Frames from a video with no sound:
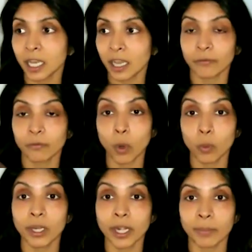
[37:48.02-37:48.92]
I've
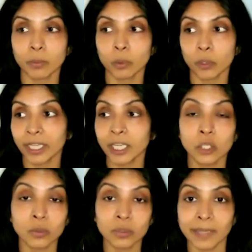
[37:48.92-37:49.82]
woken up in the morning, I
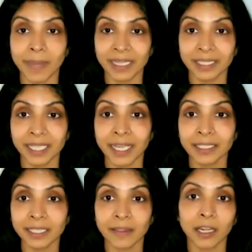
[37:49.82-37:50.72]
usually
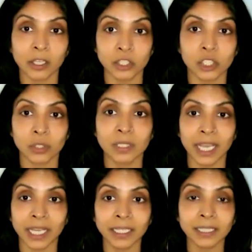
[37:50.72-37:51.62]
meditate, and the last 2
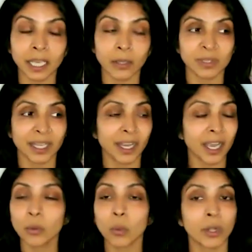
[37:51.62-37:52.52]
days I was like, I
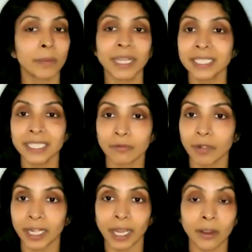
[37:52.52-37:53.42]
don't want to meditate
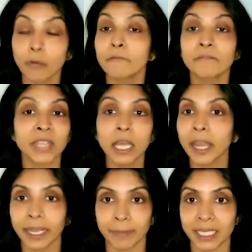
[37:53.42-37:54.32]
right now, I don't feel
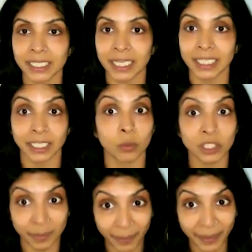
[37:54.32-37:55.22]
like meditating, which
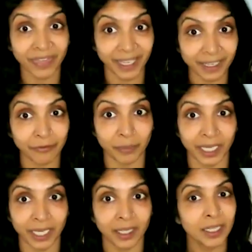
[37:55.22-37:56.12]
is a big thing for
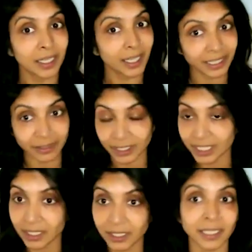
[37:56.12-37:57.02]
me. It
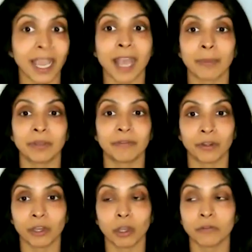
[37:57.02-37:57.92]
doesn't happen
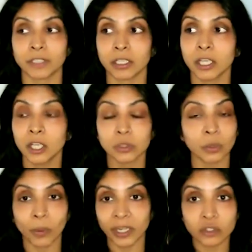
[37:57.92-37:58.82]
very often. So I
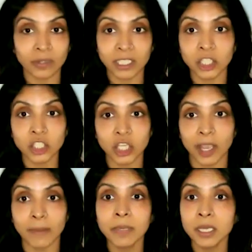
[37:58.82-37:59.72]
went straight to the
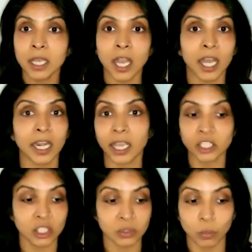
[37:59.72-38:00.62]
gym and I
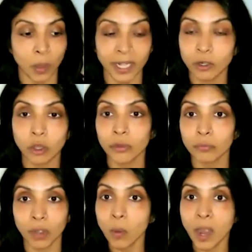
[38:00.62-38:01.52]
just went on the
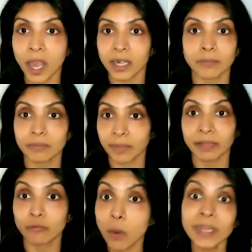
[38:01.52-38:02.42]
rower, and my
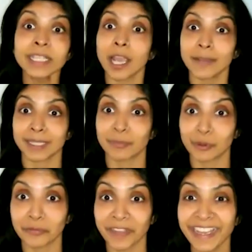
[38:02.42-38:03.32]
rowing time's
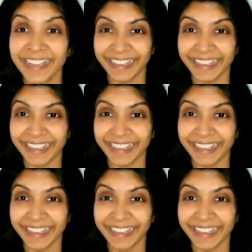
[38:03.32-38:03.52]
improving.